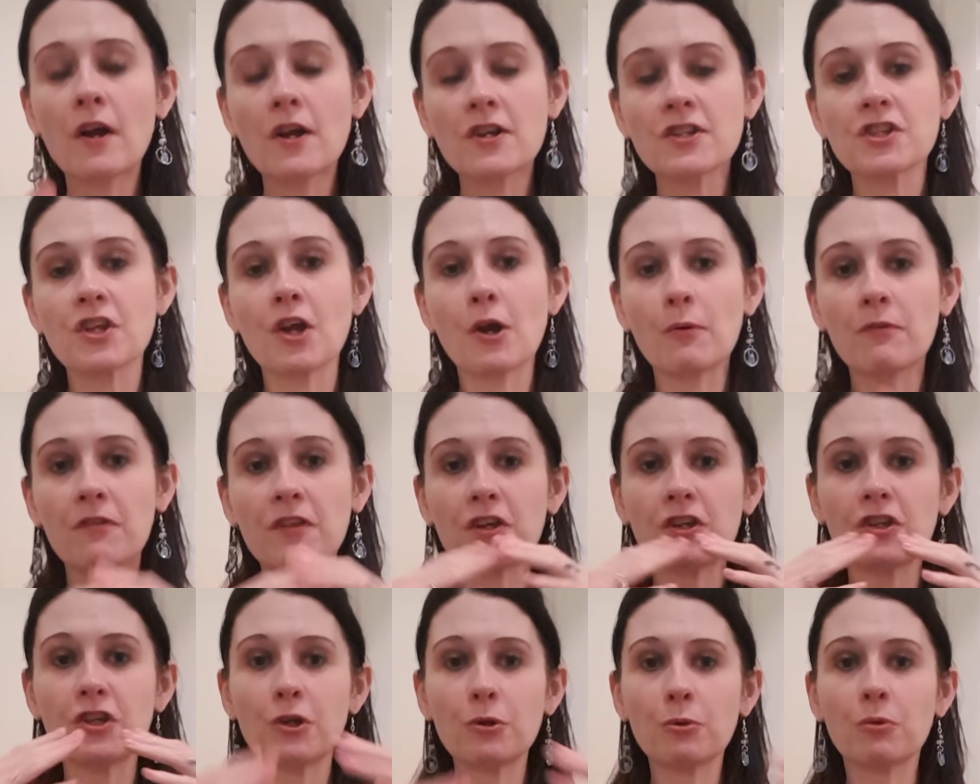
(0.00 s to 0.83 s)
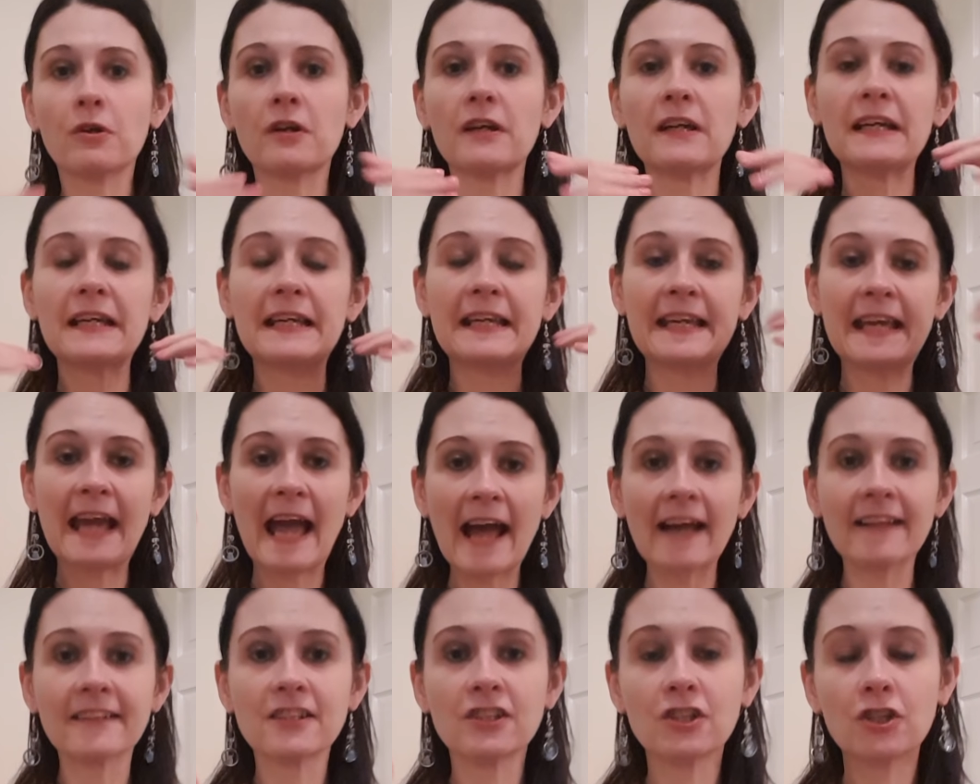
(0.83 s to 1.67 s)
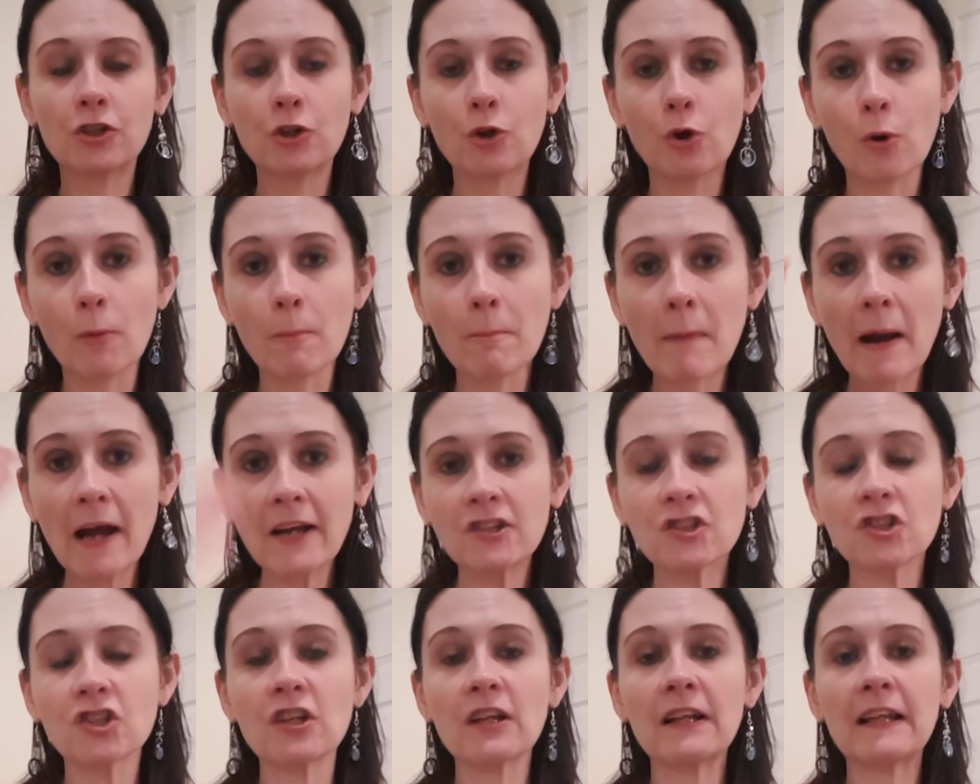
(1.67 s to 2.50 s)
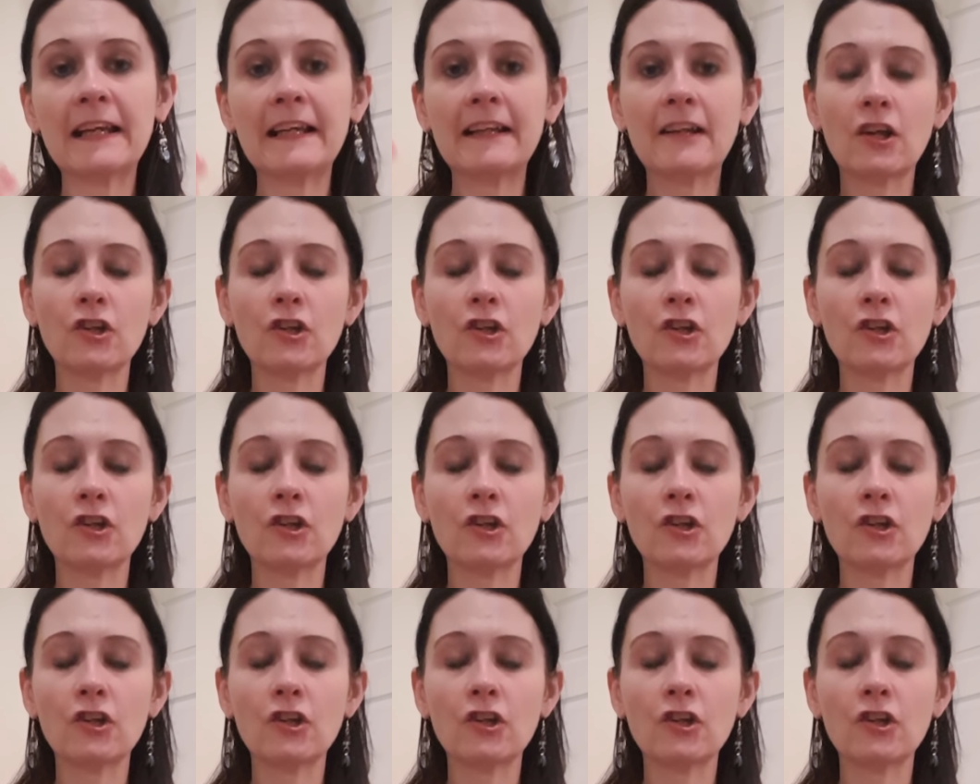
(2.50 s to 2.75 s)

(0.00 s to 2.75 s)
so that you can get to your masculine